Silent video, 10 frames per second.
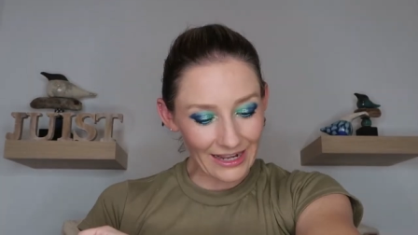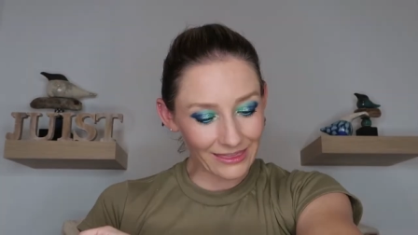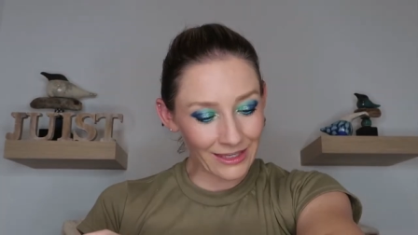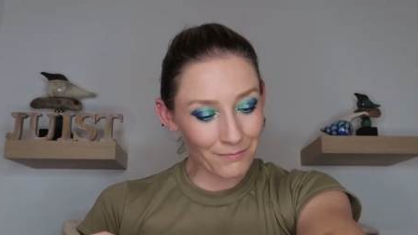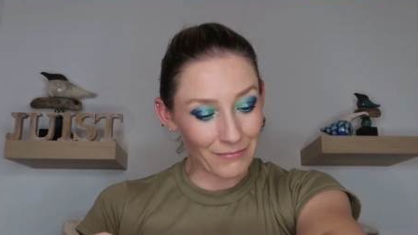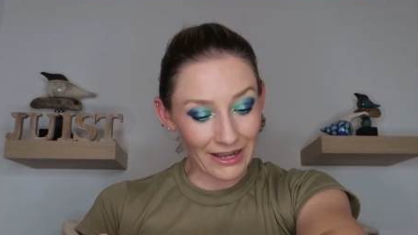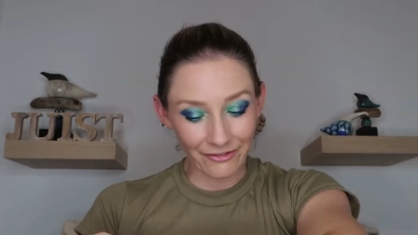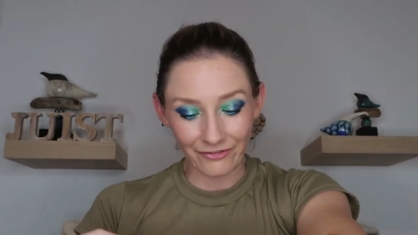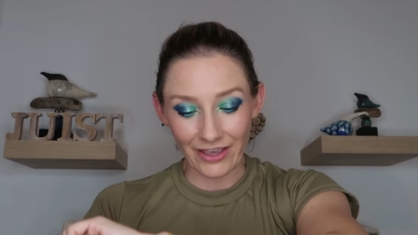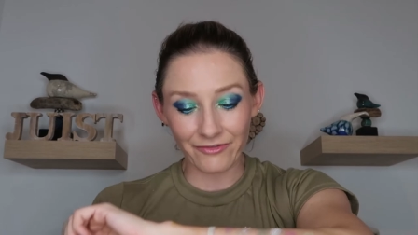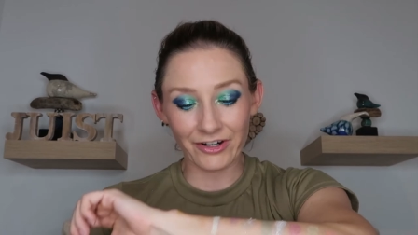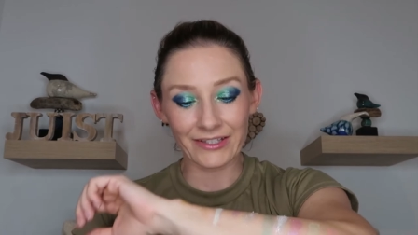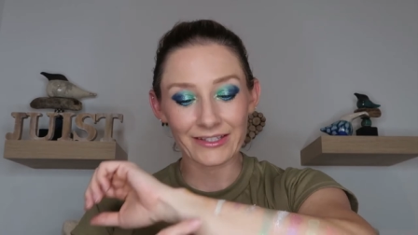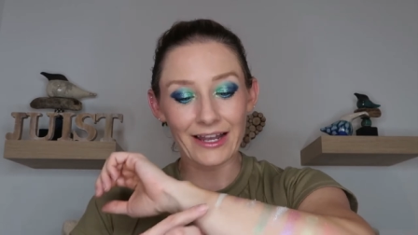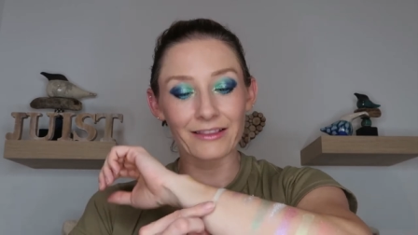I think my
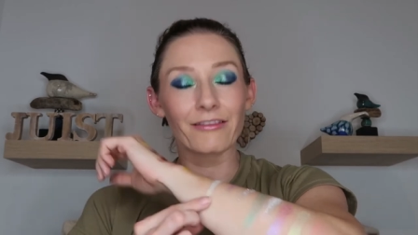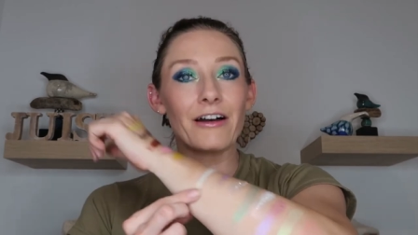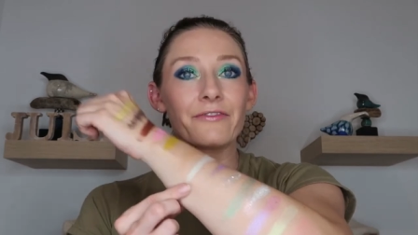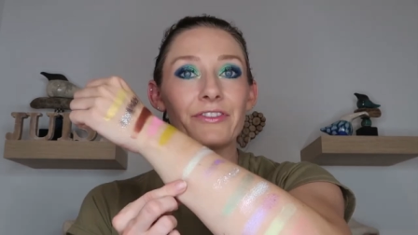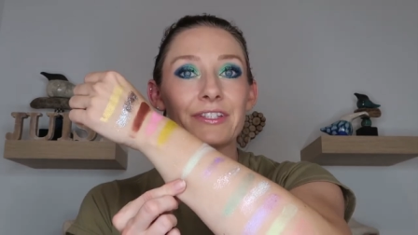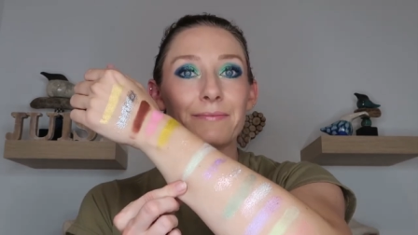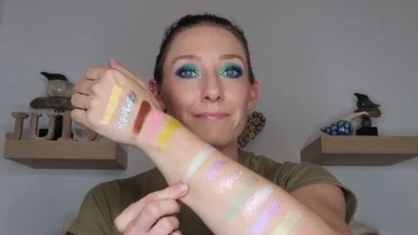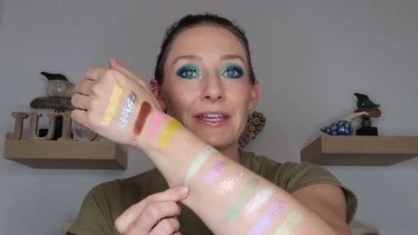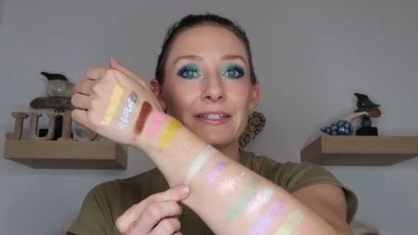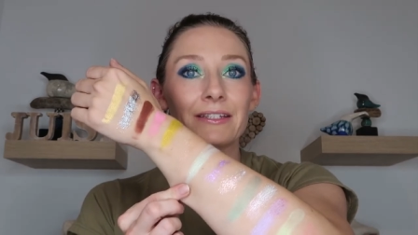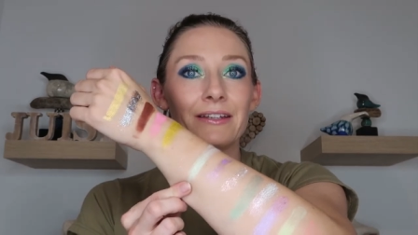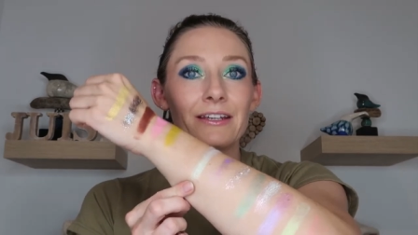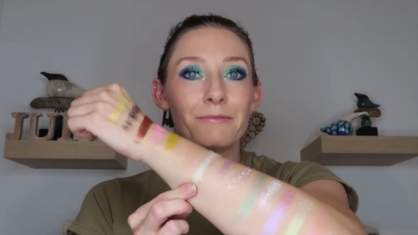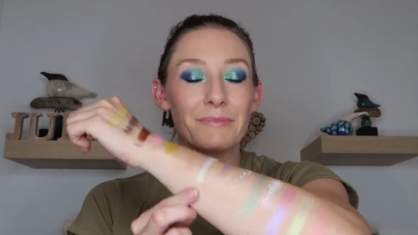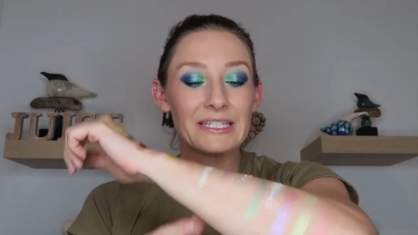favorites, I love this mint
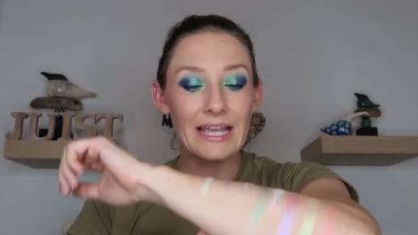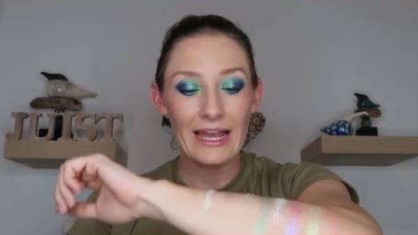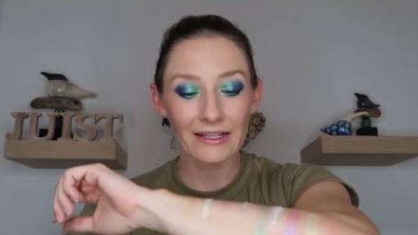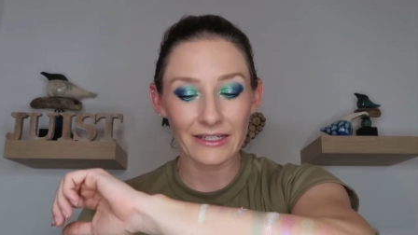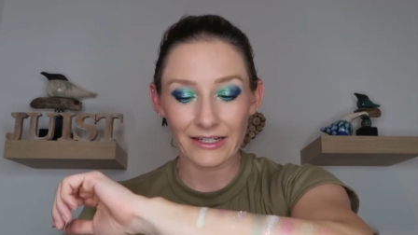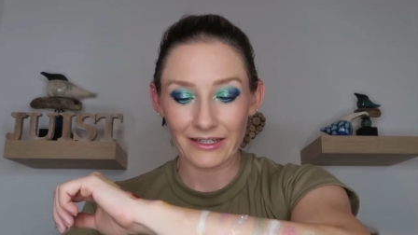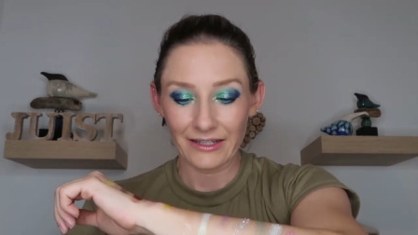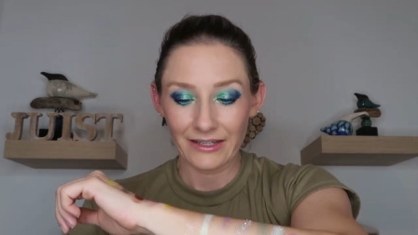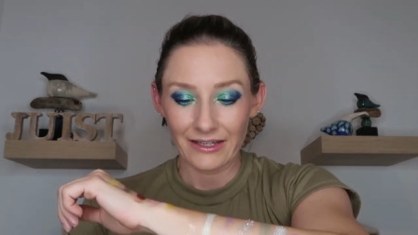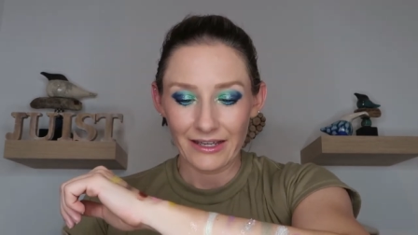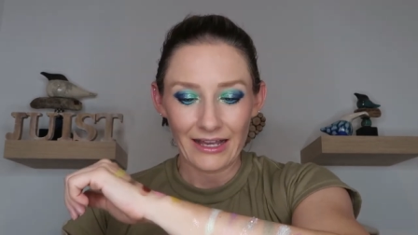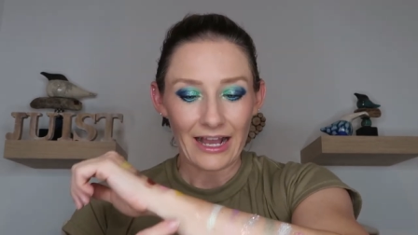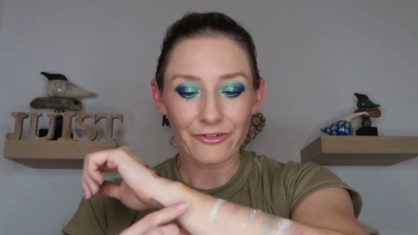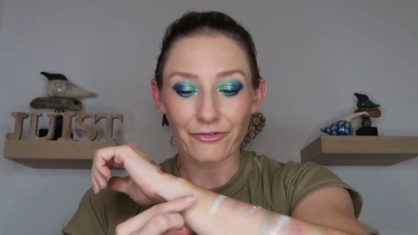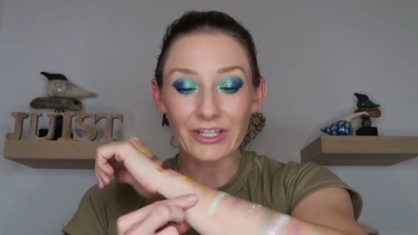metallic
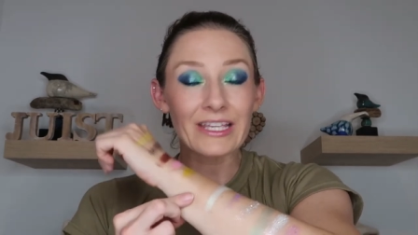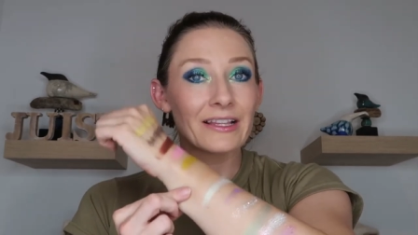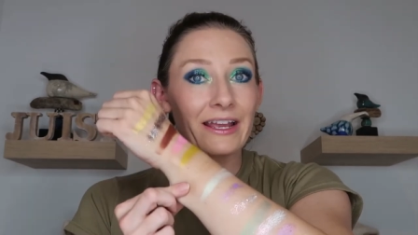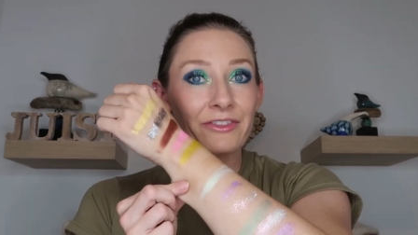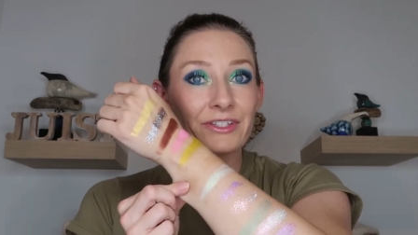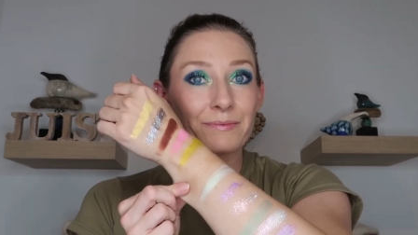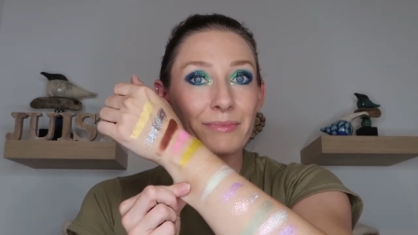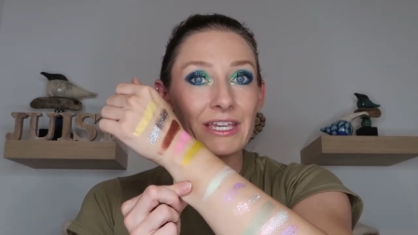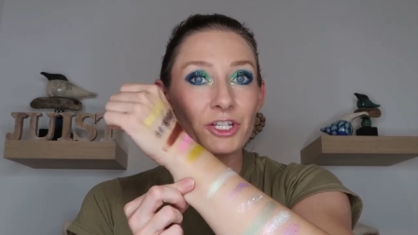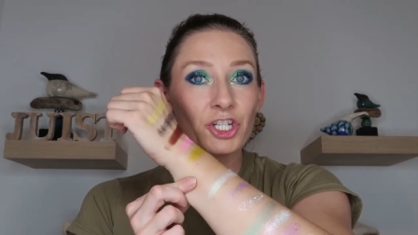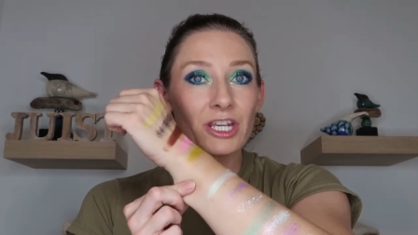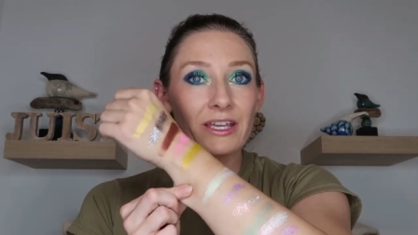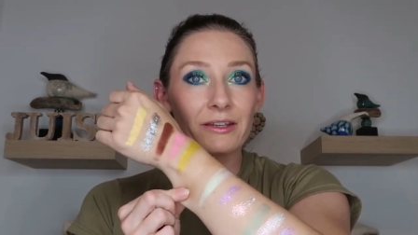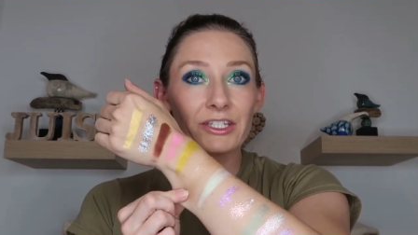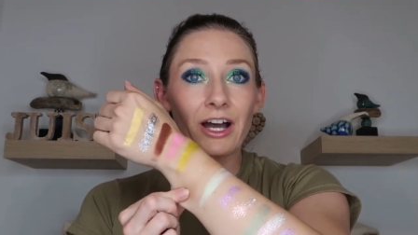I really like this
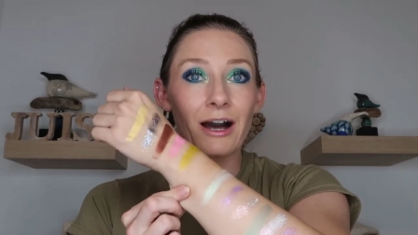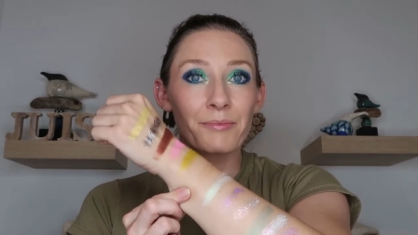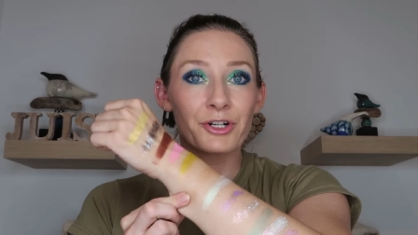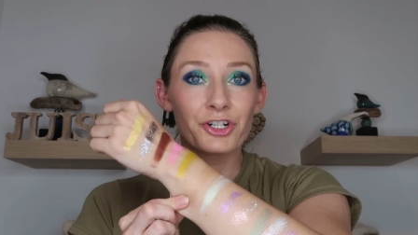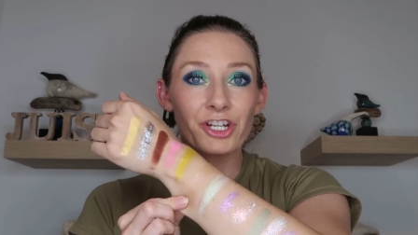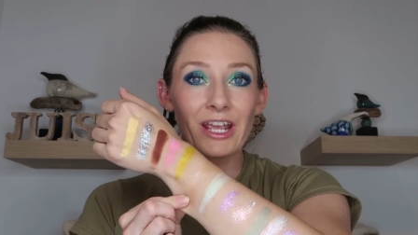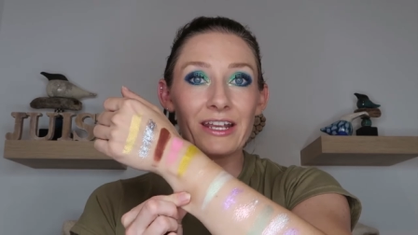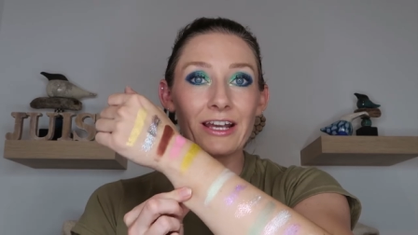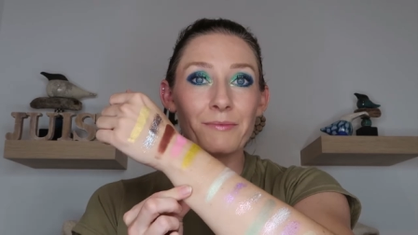peachy topper shade.